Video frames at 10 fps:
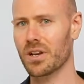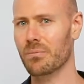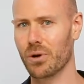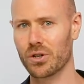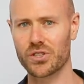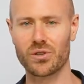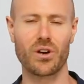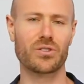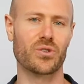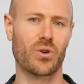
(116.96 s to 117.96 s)
personal
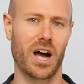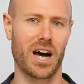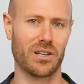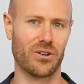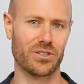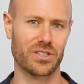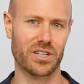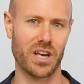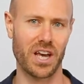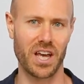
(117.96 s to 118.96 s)
loans or car loans.
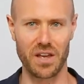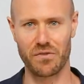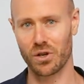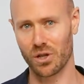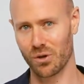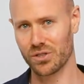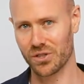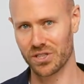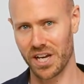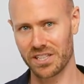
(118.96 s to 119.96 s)
If you close your
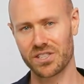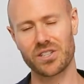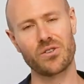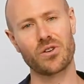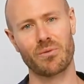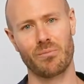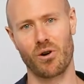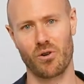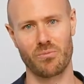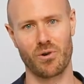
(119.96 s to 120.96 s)
debts, you can
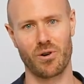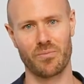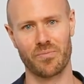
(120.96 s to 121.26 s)
borrow more.